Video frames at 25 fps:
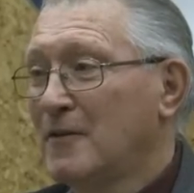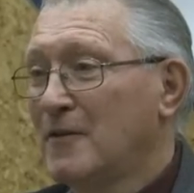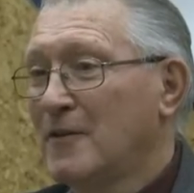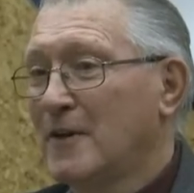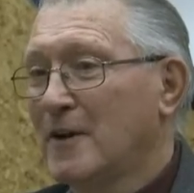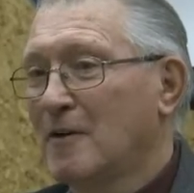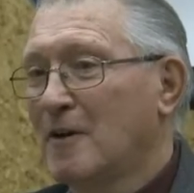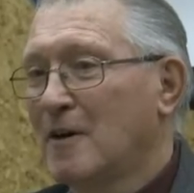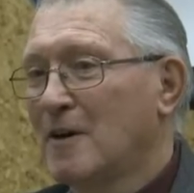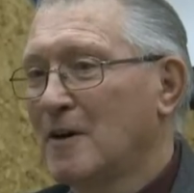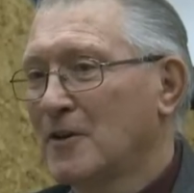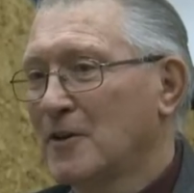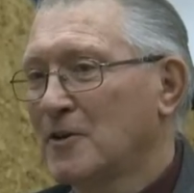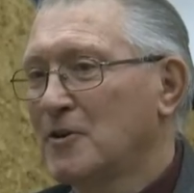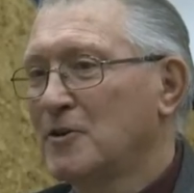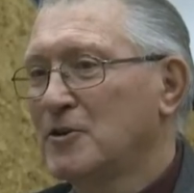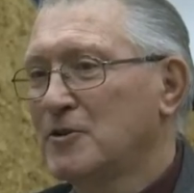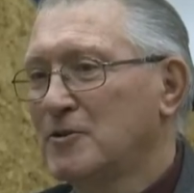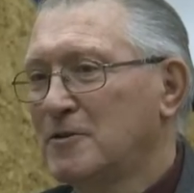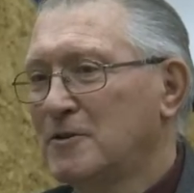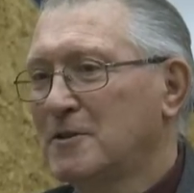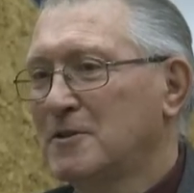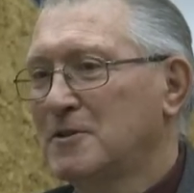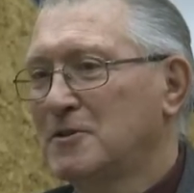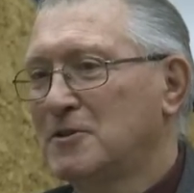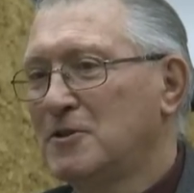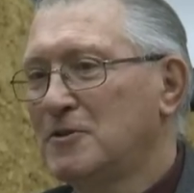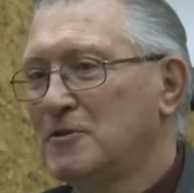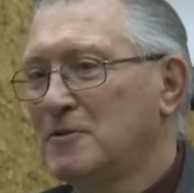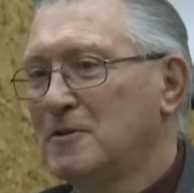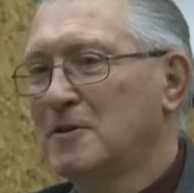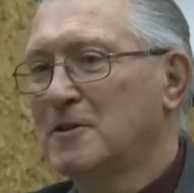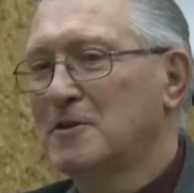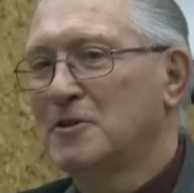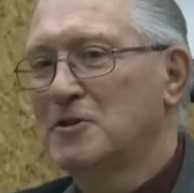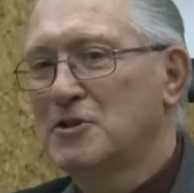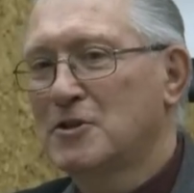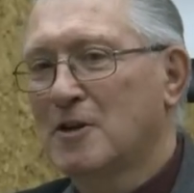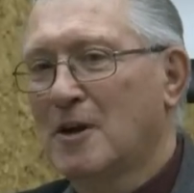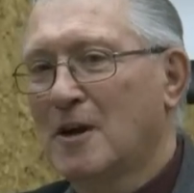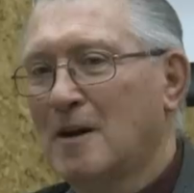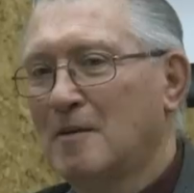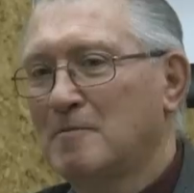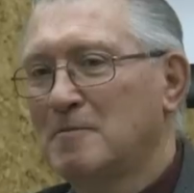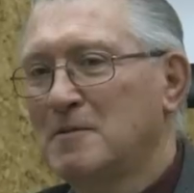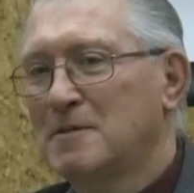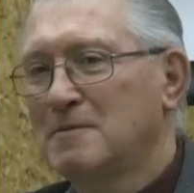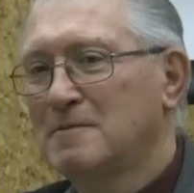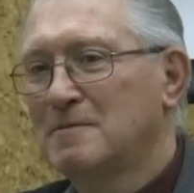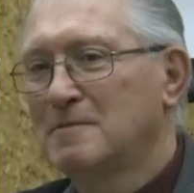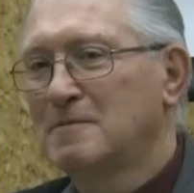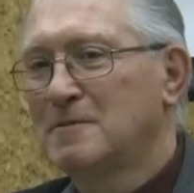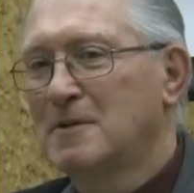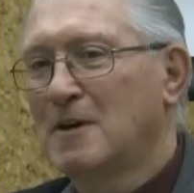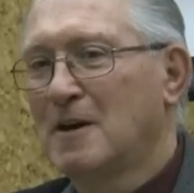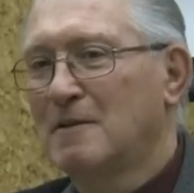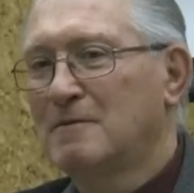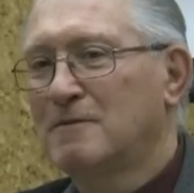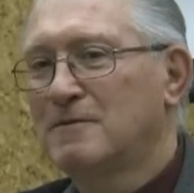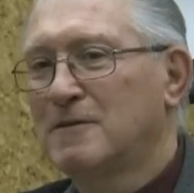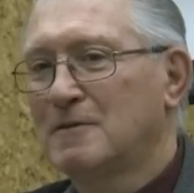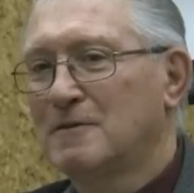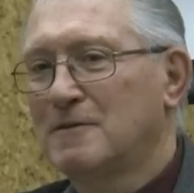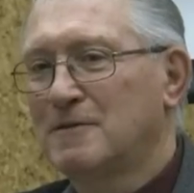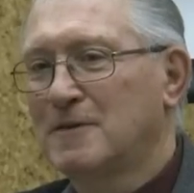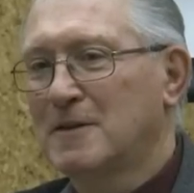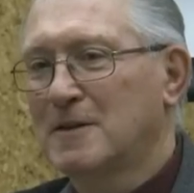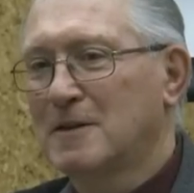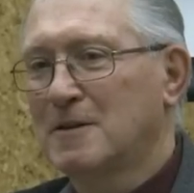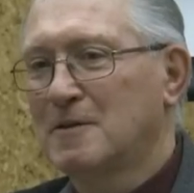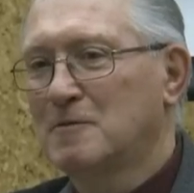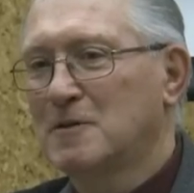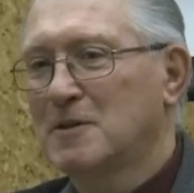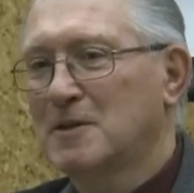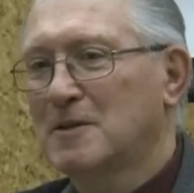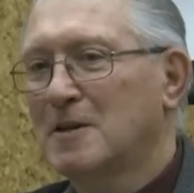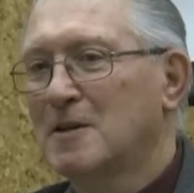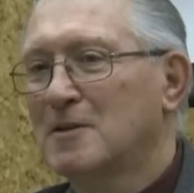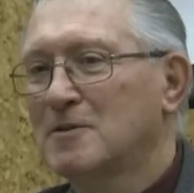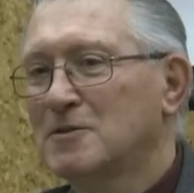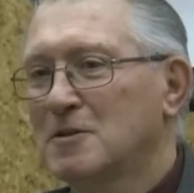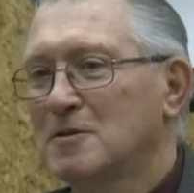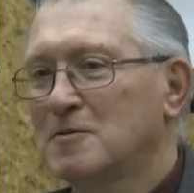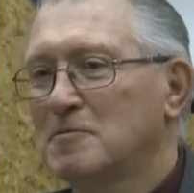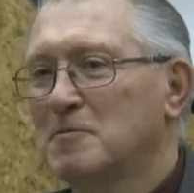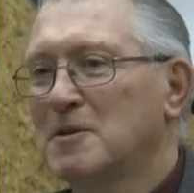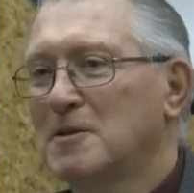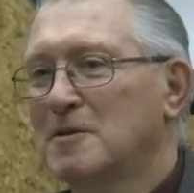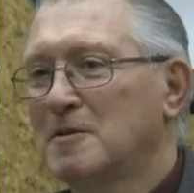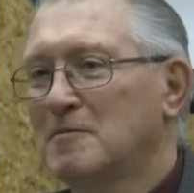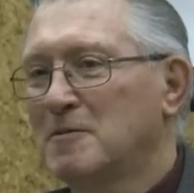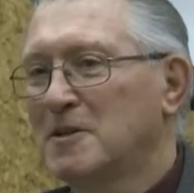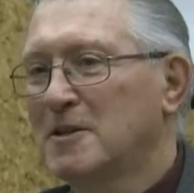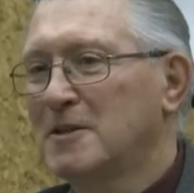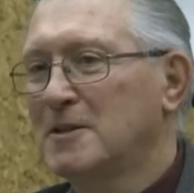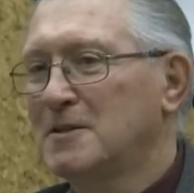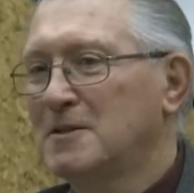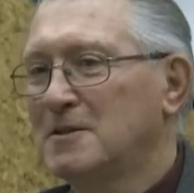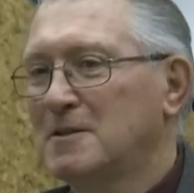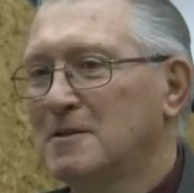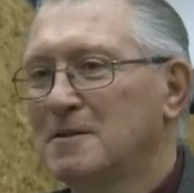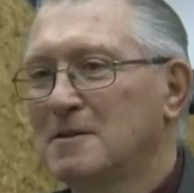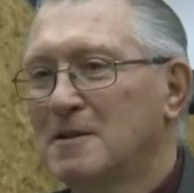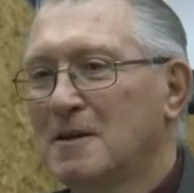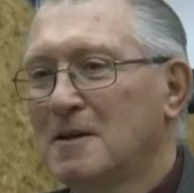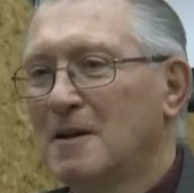they're all they're doing is doing their job of fulfilling what council's put in place.